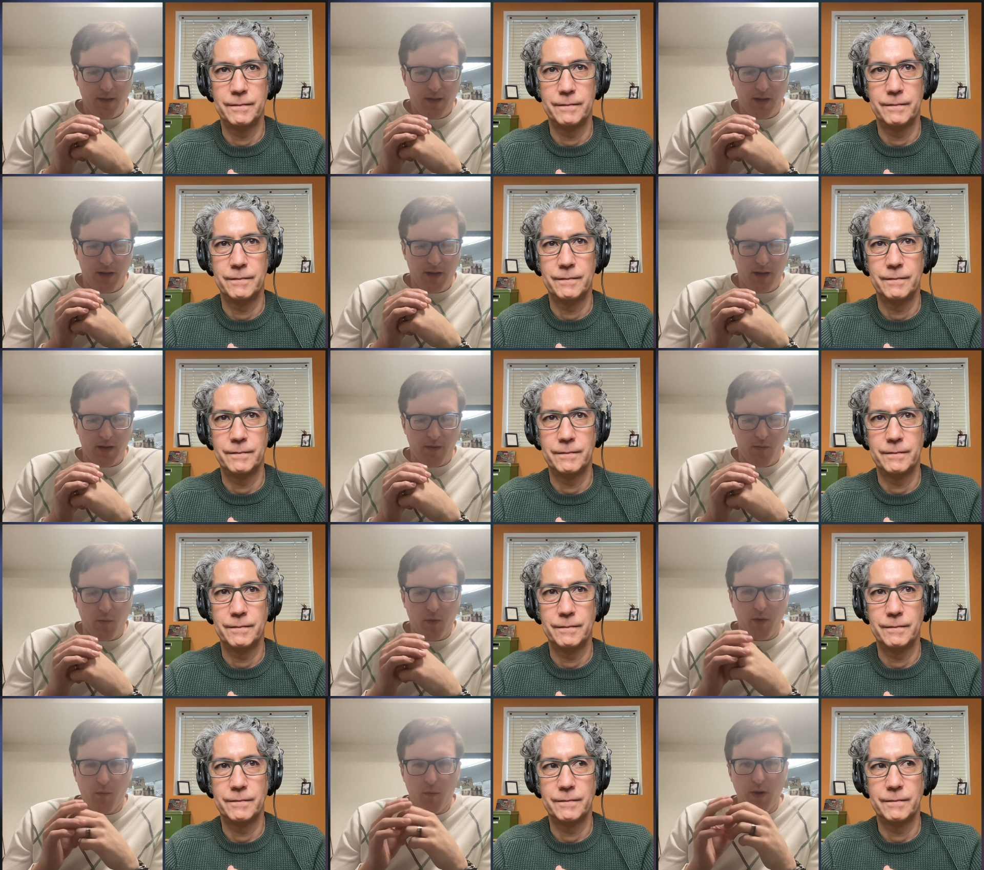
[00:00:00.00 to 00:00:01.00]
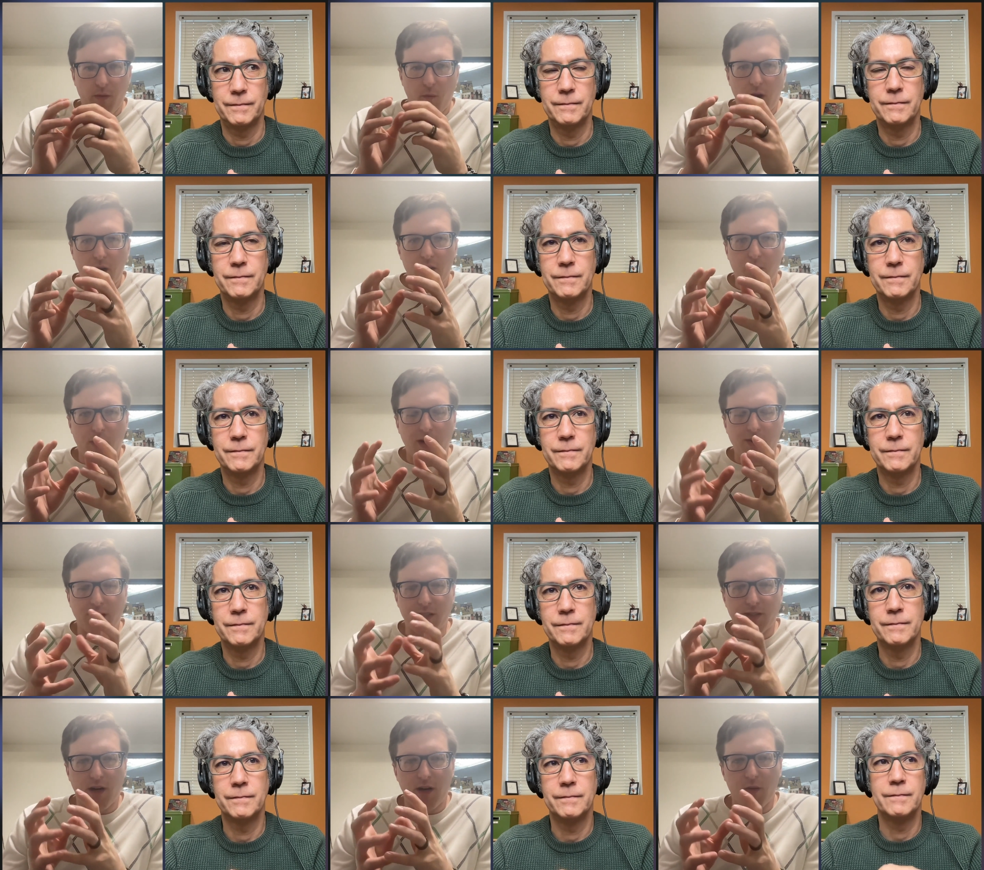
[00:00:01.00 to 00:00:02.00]
Speaker 1: uh, wh- wh- where the
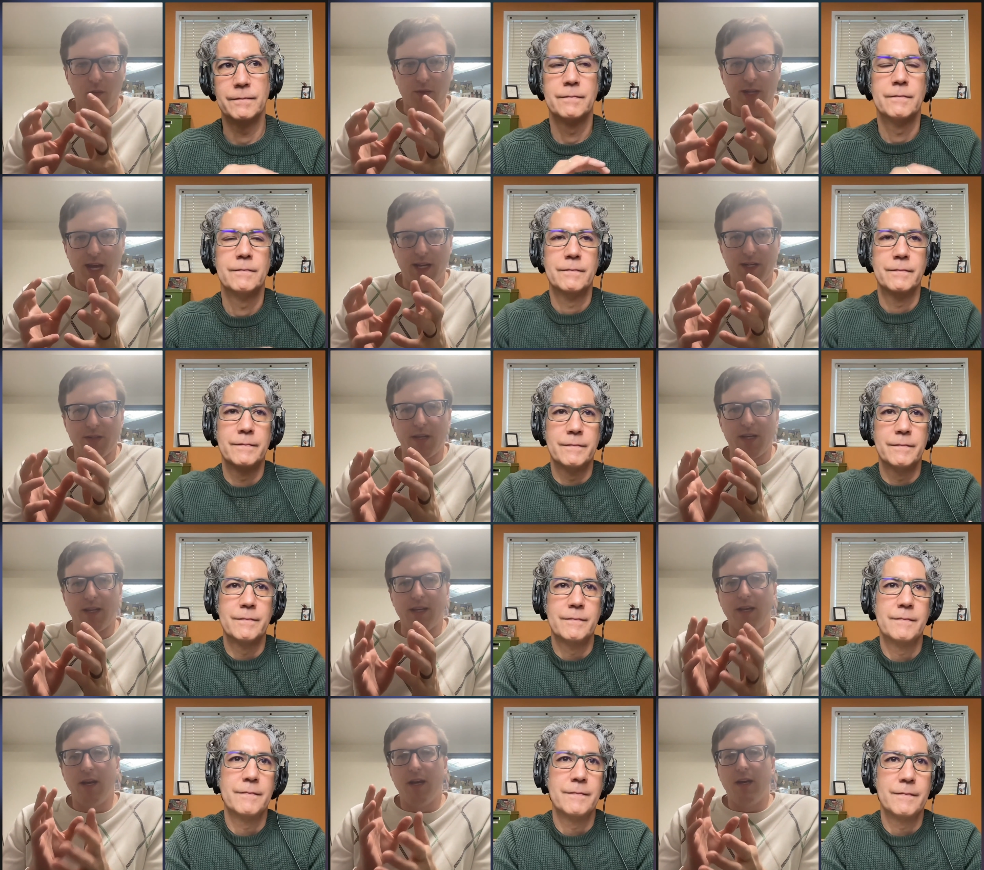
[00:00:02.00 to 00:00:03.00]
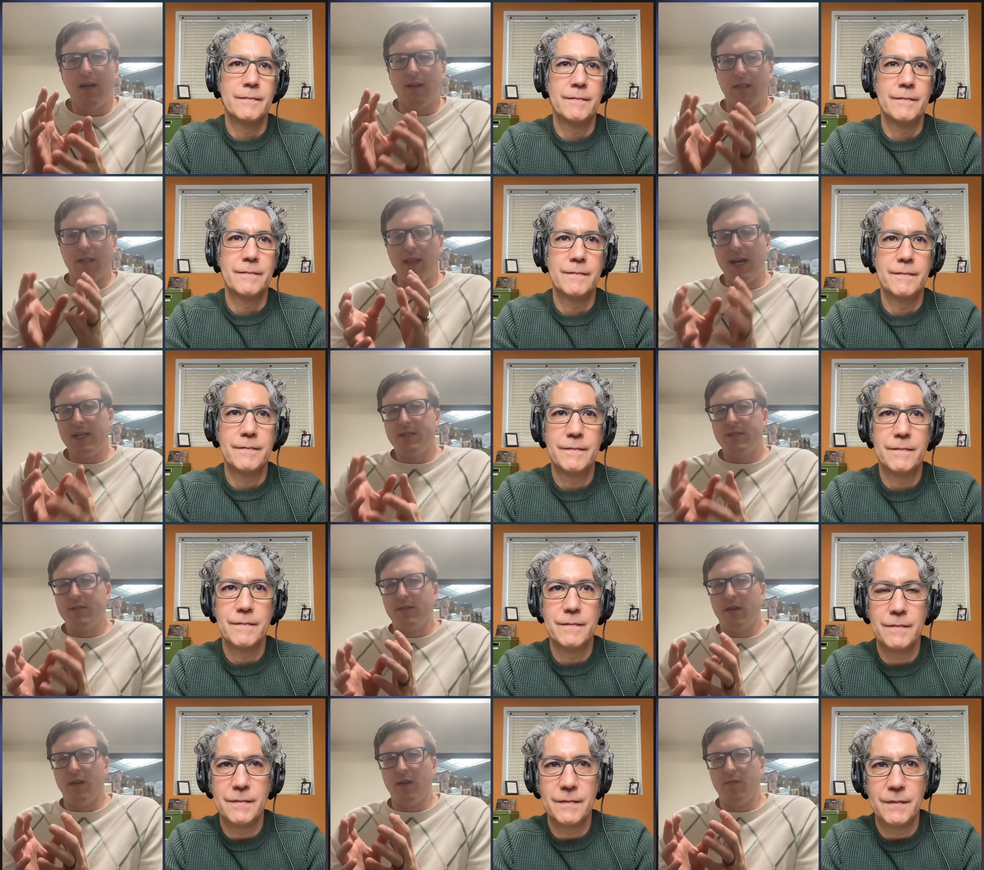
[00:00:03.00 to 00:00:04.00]
project started was actually
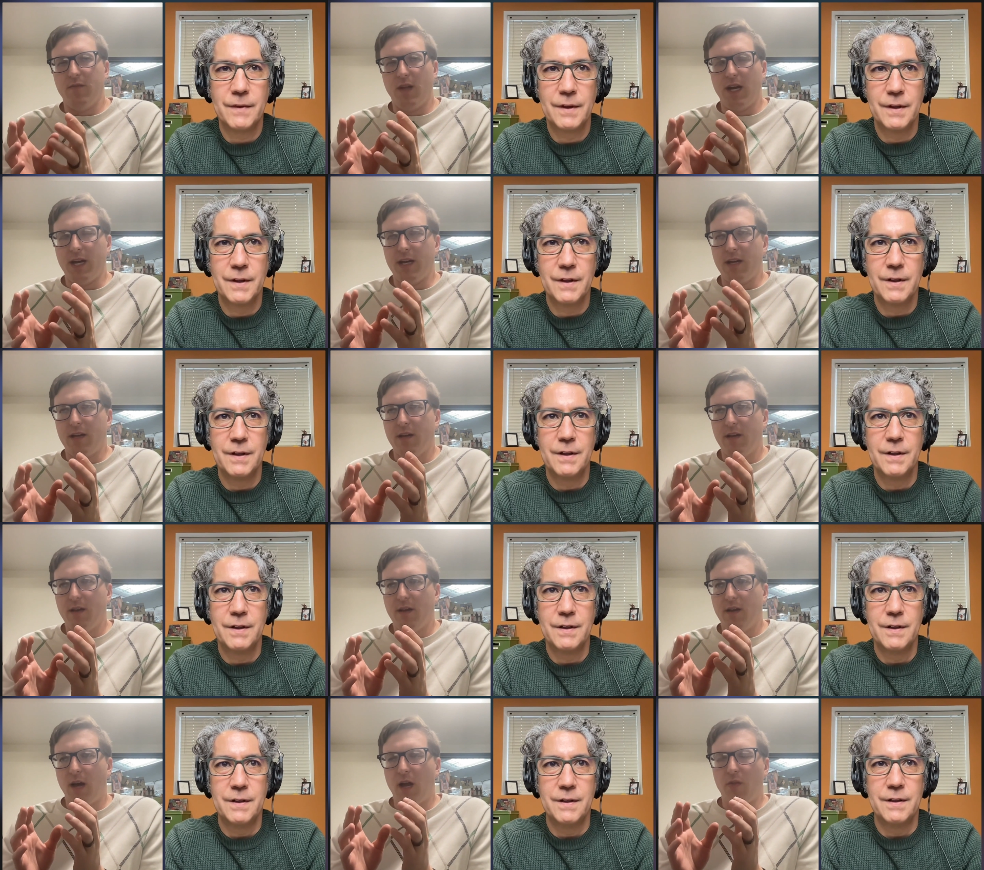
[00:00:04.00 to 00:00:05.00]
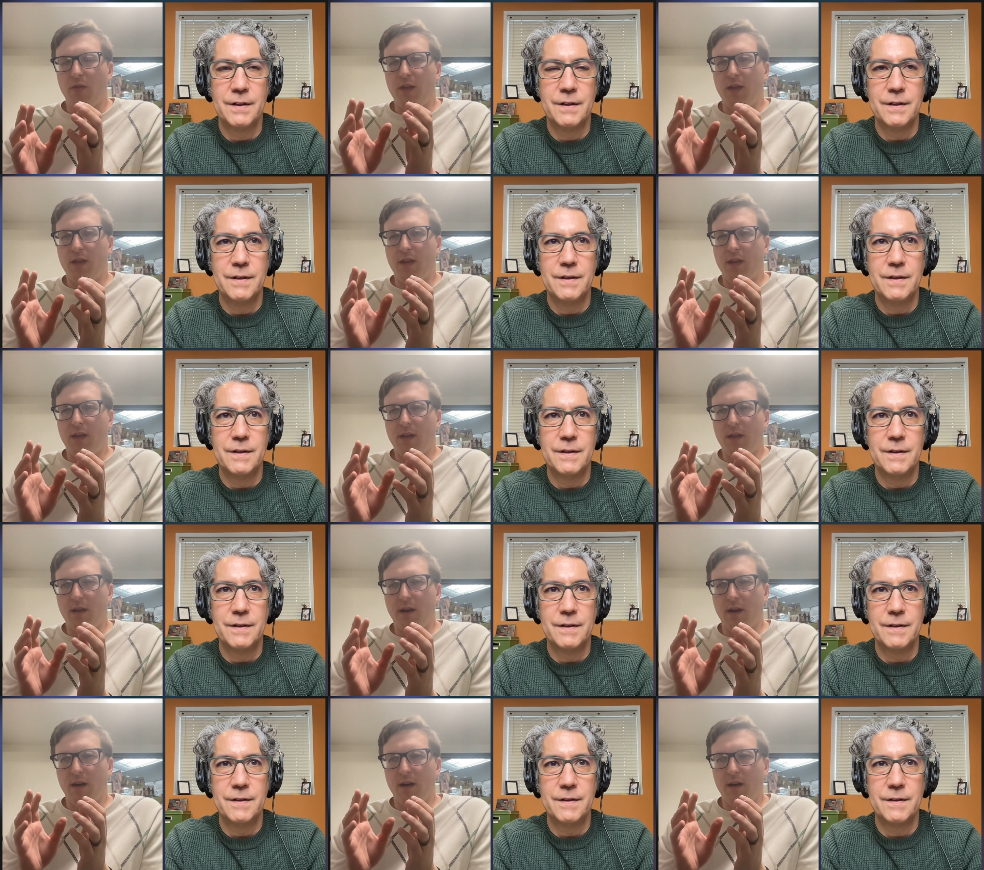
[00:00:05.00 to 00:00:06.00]
less of like I don't think
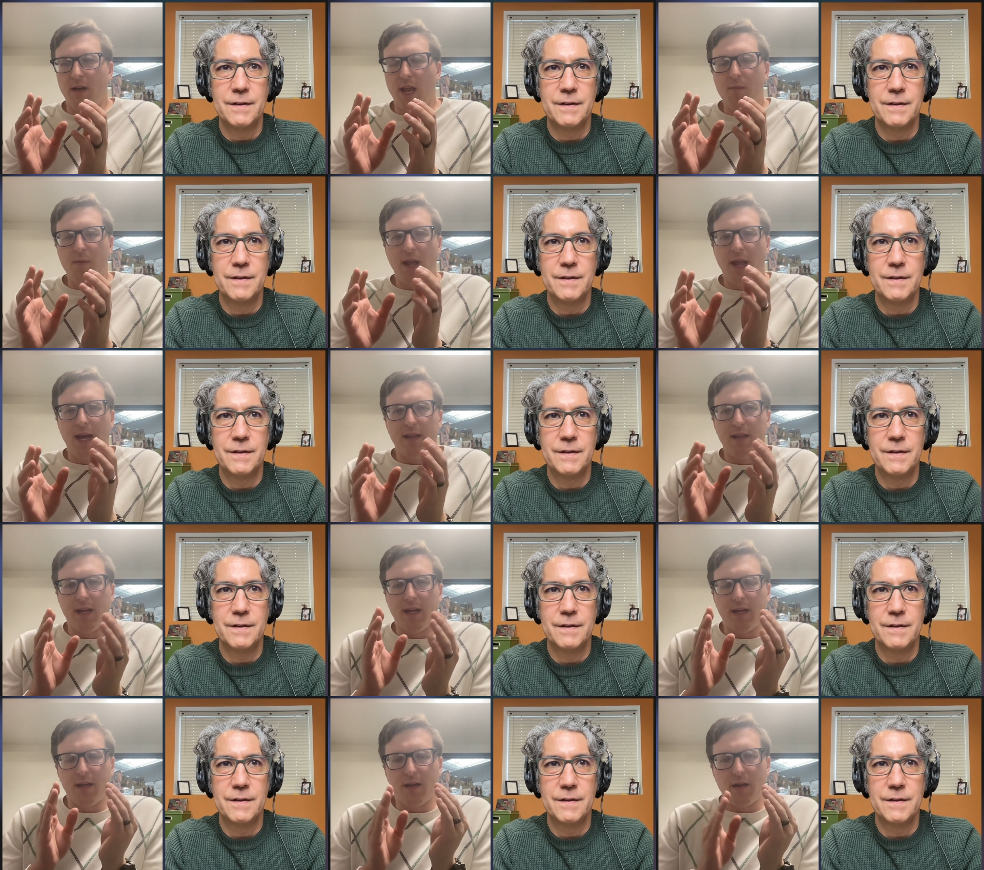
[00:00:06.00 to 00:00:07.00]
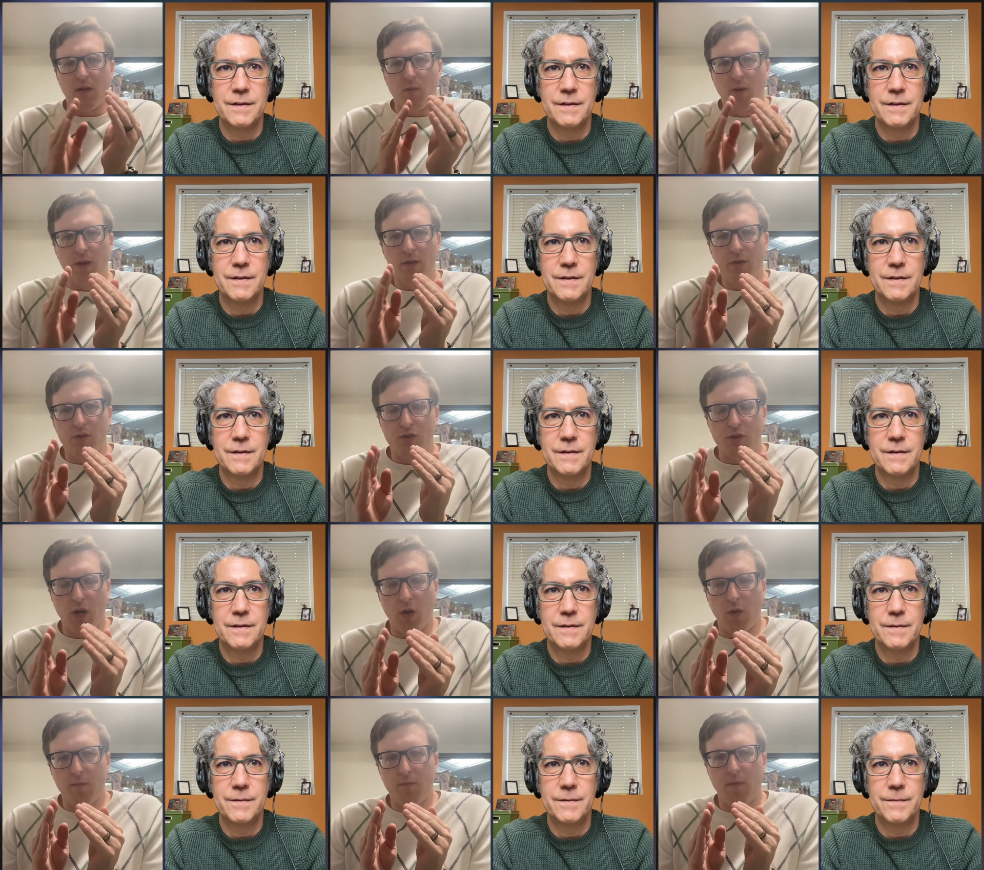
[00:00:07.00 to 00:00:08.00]
uh, anybody had like a, a, real
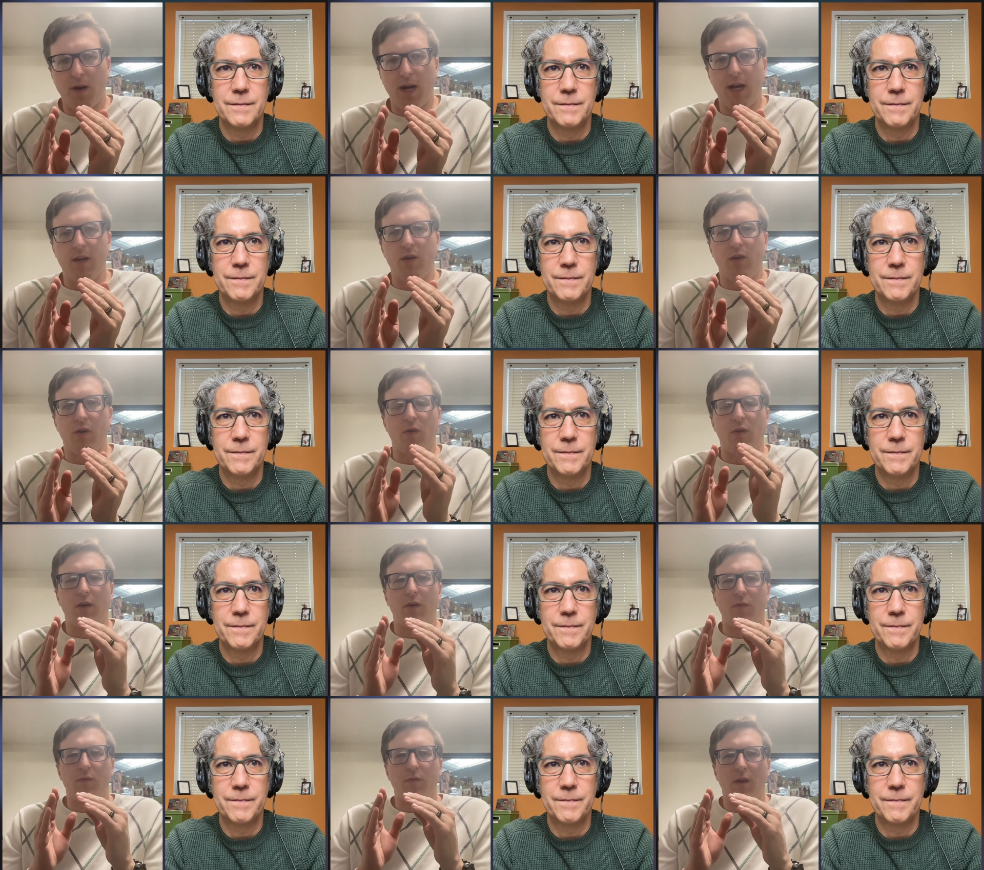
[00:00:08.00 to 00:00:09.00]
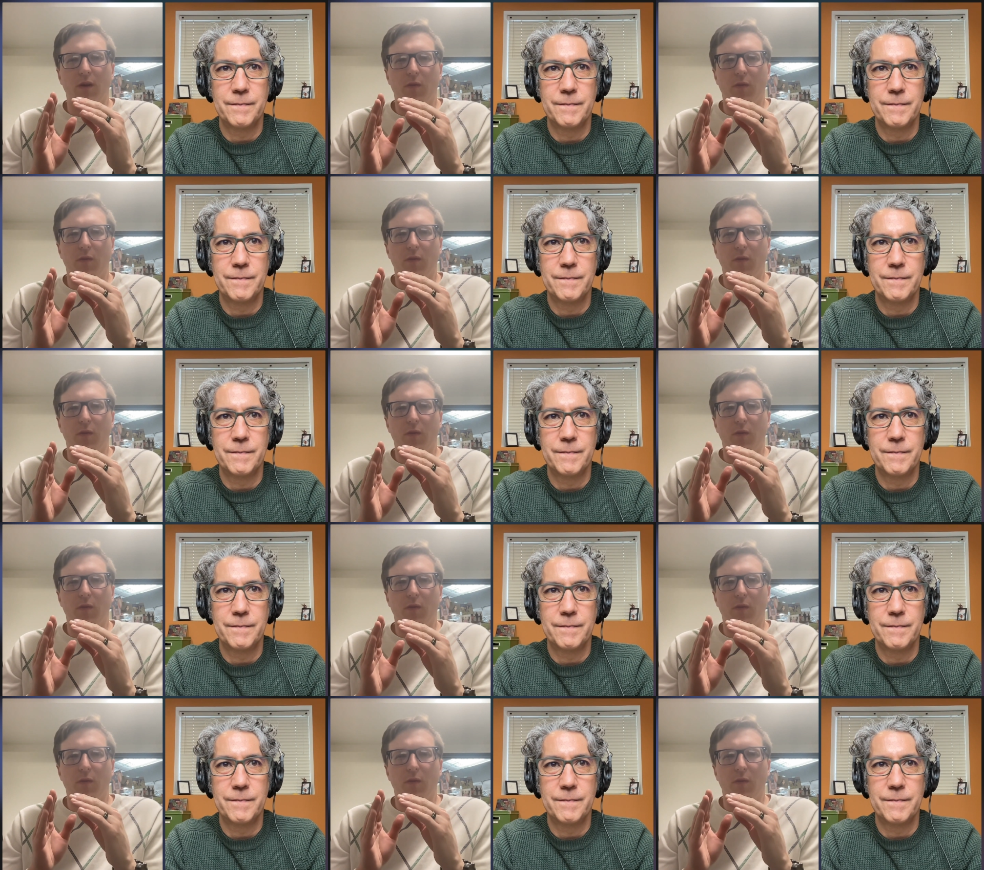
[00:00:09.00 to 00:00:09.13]
show in mind or a